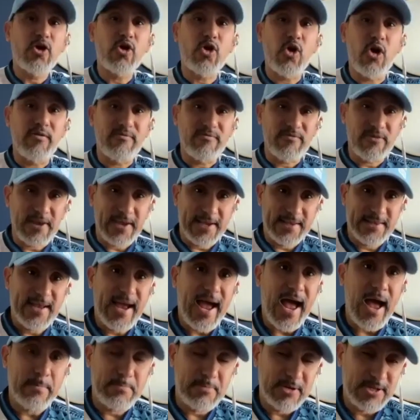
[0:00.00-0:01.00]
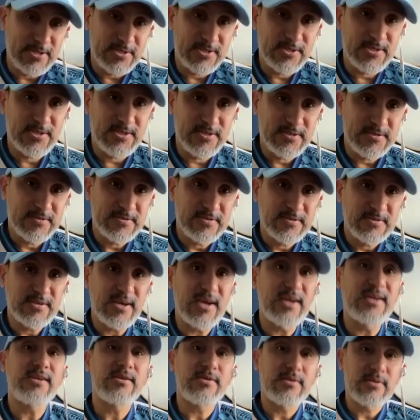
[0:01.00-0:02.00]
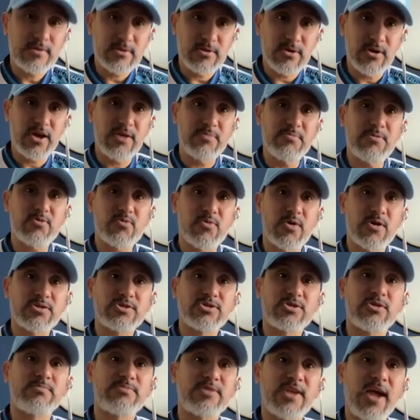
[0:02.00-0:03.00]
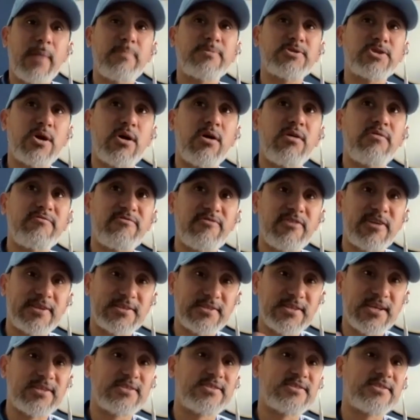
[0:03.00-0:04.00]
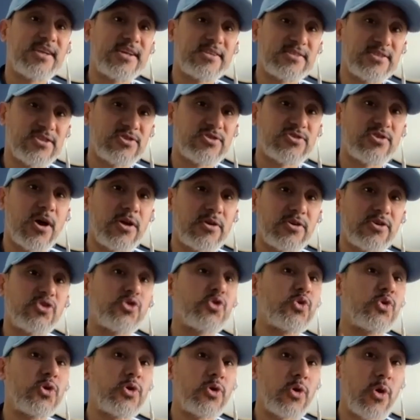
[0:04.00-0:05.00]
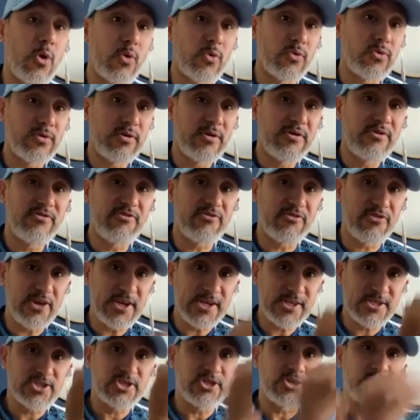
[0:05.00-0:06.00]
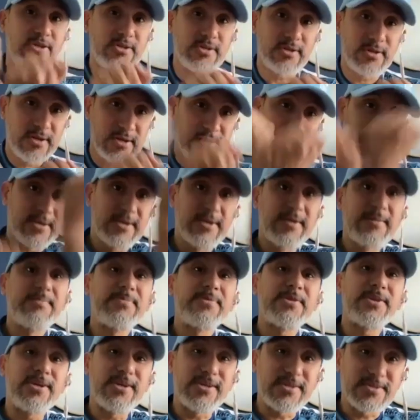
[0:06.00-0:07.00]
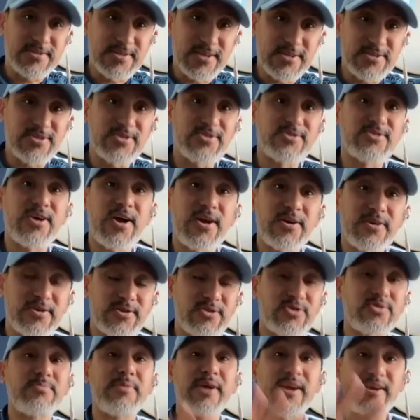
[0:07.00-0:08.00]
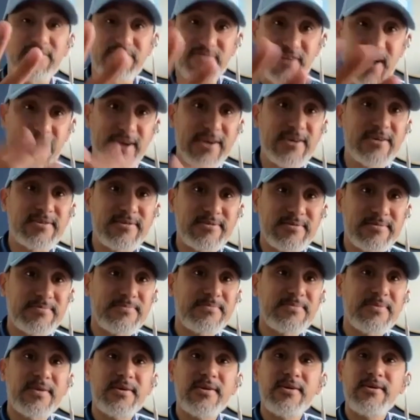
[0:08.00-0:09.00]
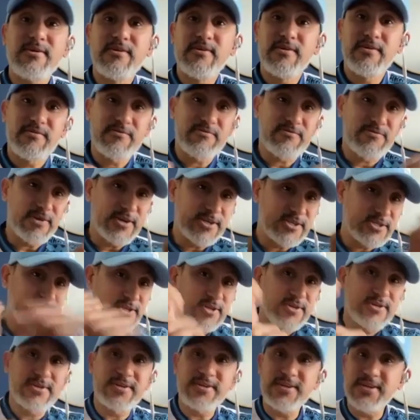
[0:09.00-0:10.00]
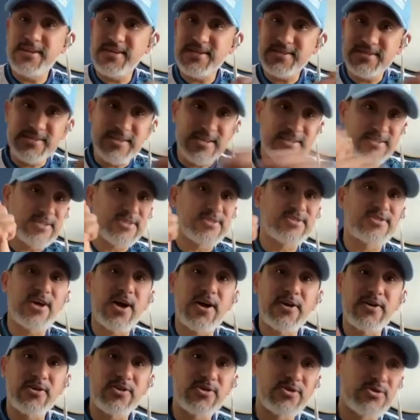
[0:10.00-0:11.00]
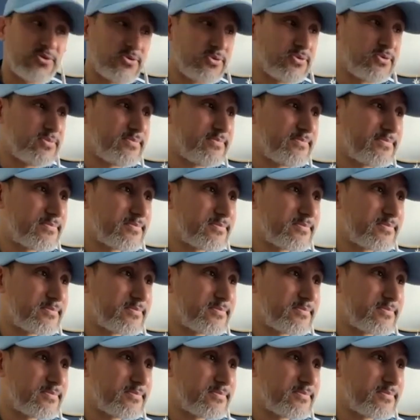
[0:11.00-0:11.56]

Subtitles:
conflict happens. And don't get me wrong, sometimes conflict is necessary to grow. Friction is necessary to make fire. Friction is necessary to